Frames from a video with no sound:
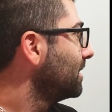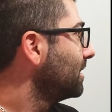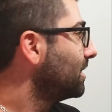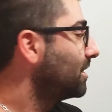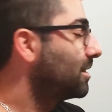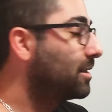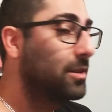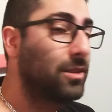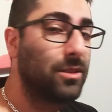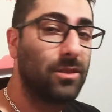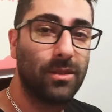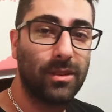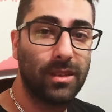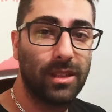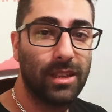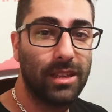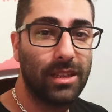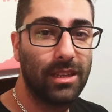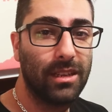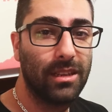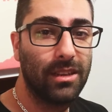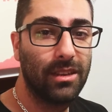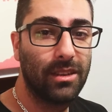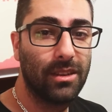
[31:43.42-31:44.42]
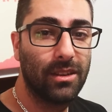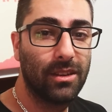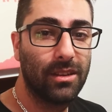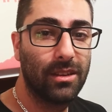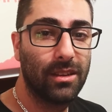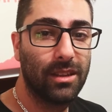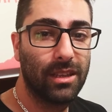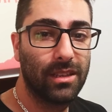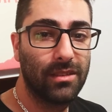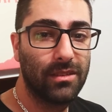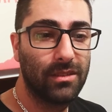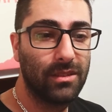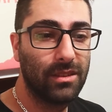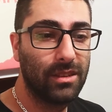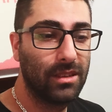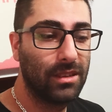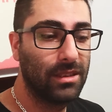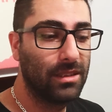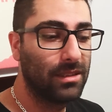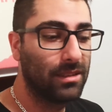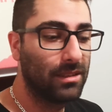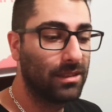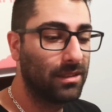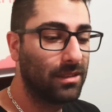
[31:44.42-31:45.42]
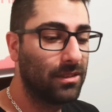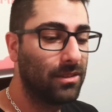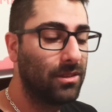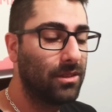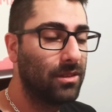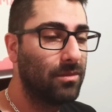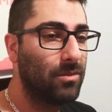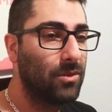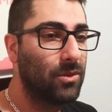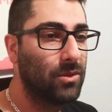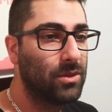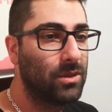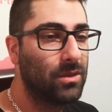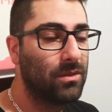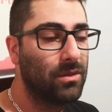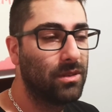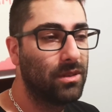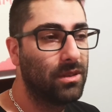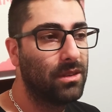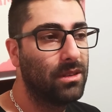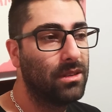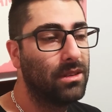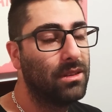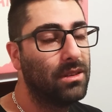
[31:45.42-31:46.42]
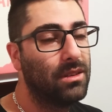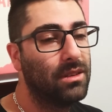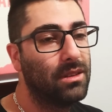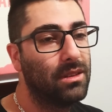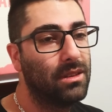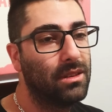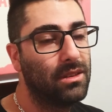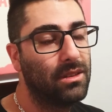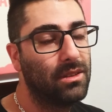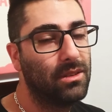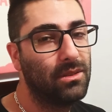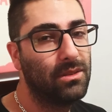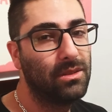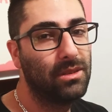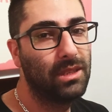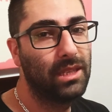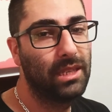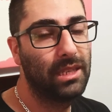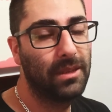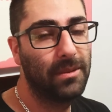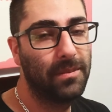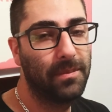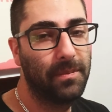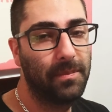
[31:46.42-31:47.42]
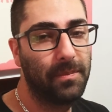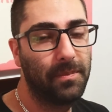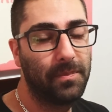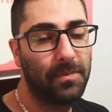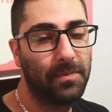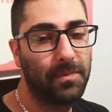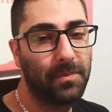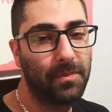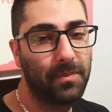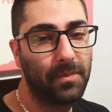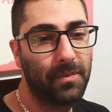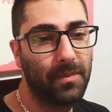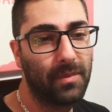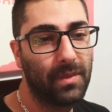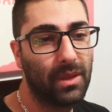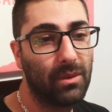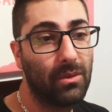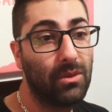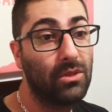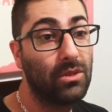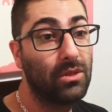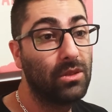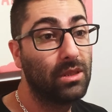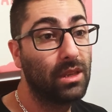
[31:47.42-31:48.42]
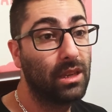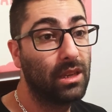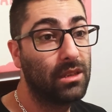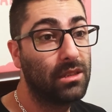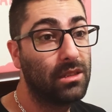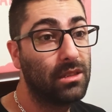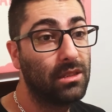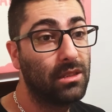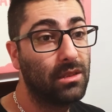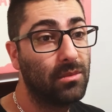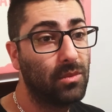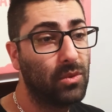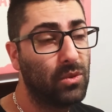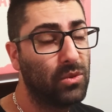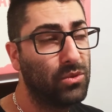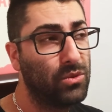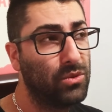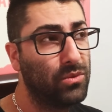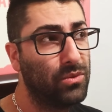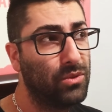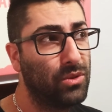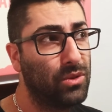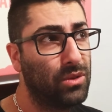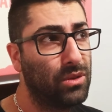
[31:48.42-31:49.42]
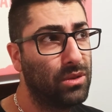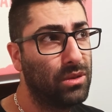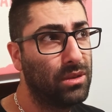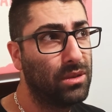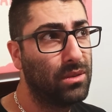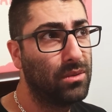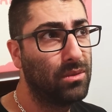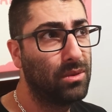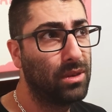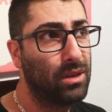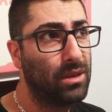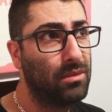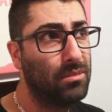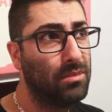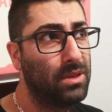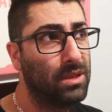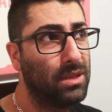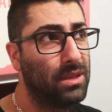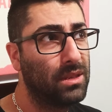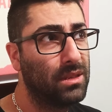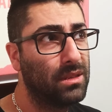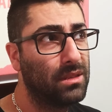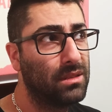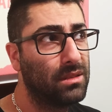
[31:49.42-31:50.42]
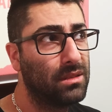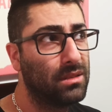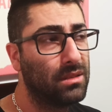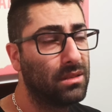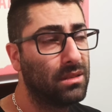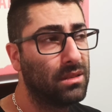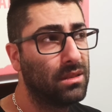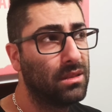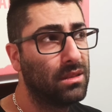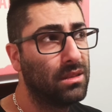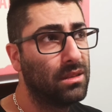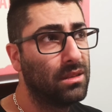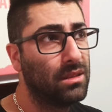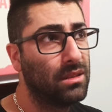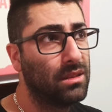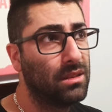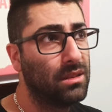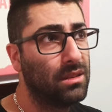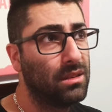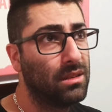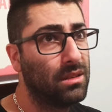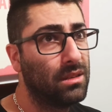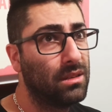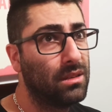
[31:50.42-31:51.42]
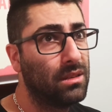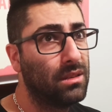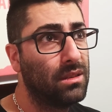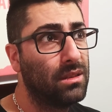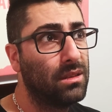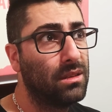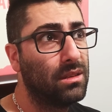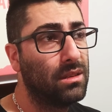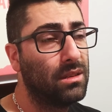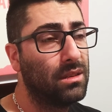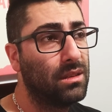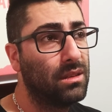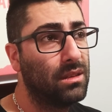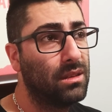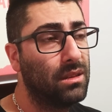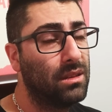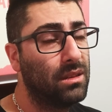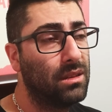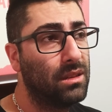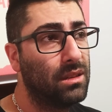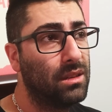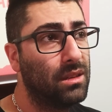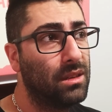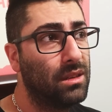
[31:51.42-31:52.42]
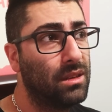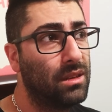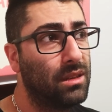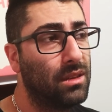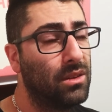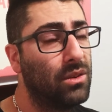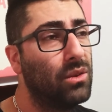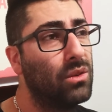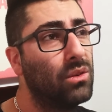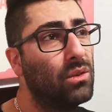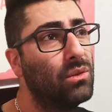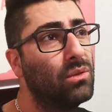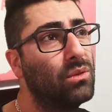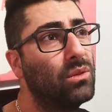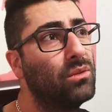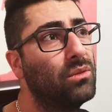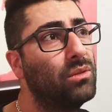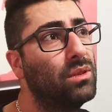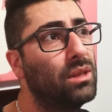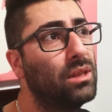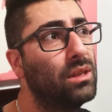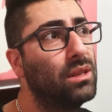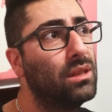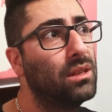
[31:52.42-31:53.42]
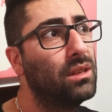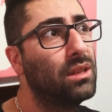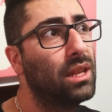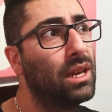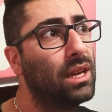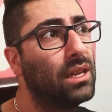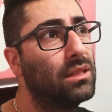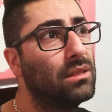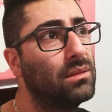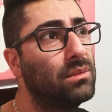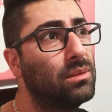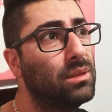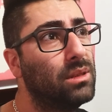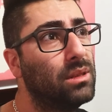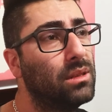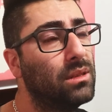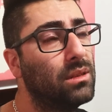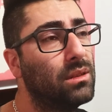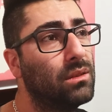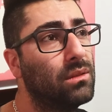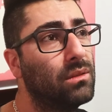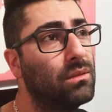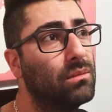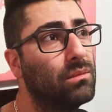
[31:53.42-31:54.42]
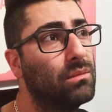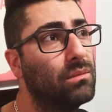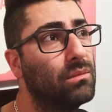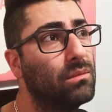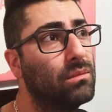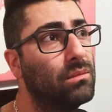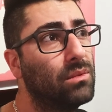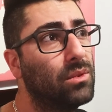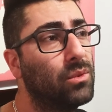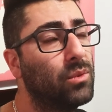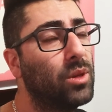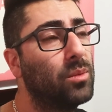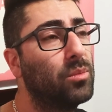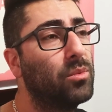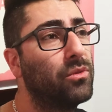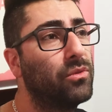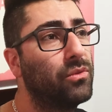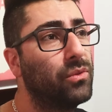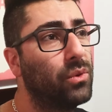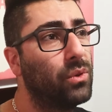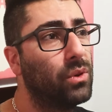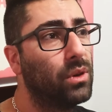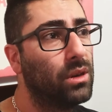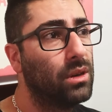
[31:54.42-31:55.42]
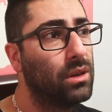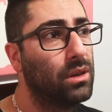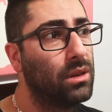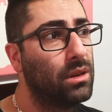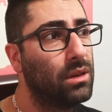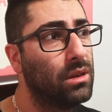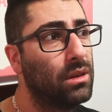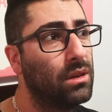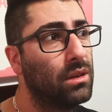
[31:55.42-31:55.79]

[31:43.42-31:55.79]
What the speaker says: I'm so glad I didn't cook the last few days. You did most of it on Tuesday, which was actually the most you've cooked in a while because I think... No, you did last week. No, the week before.